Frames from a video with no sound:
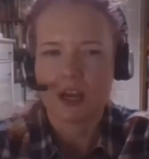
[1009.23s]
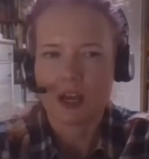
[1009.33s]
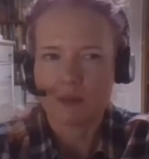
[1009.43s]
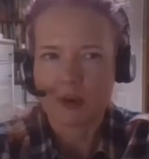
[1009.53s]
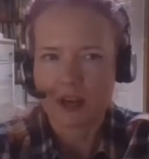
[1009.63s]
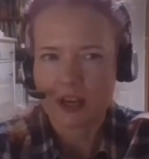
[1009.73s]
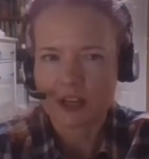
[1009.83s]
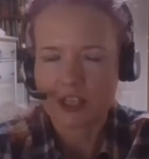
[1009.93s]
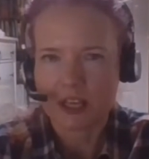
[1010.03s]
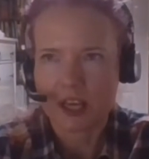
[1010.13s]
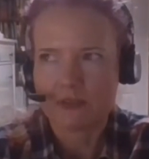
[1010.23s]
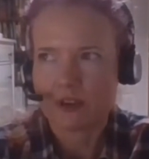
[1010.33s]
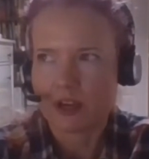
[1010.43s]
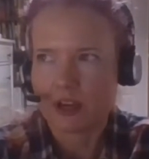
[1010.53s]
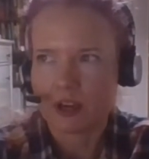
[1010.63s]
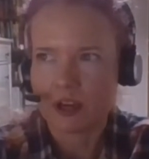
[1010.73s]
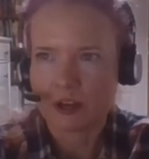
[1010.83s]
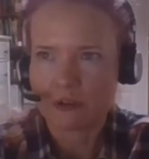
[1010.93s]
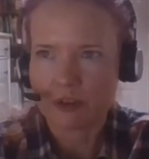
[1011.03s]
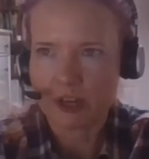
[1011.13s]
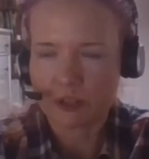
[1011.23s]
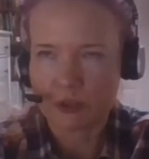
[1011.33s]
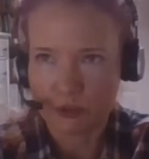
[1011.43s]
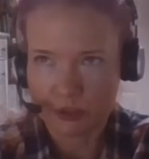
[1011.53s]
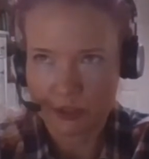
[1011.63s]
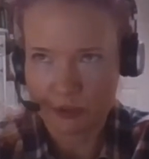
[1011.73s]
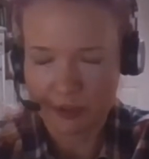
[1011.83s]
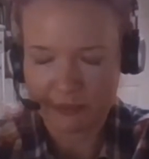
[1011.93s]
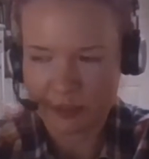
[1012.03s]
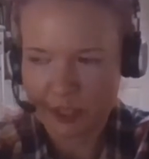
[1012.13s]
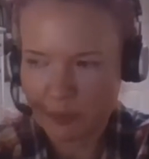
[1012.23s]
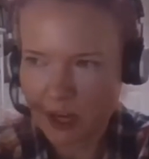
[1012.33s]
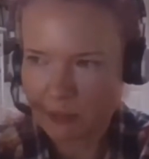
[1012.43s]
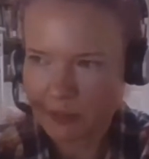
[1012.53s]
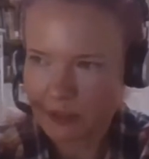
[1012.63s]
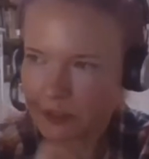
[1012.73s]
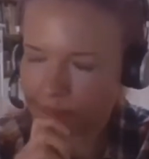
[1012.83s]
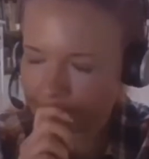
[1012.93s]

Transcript: Um, and I actually gave a, a, career talk to a government department